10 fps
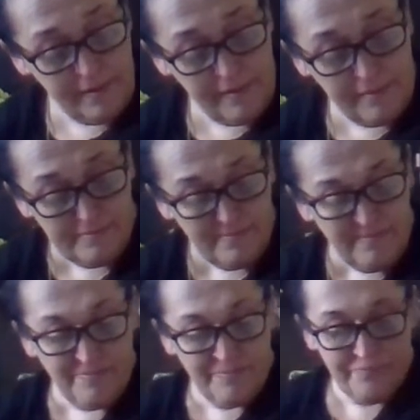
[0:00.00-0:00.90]

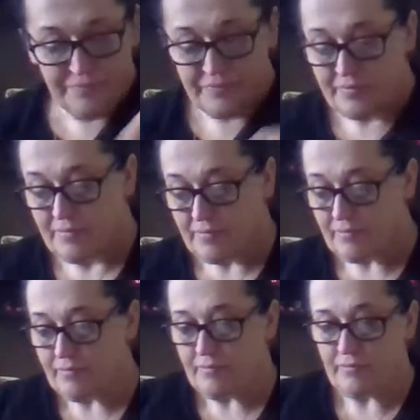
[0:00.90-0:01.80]
Nothing is said.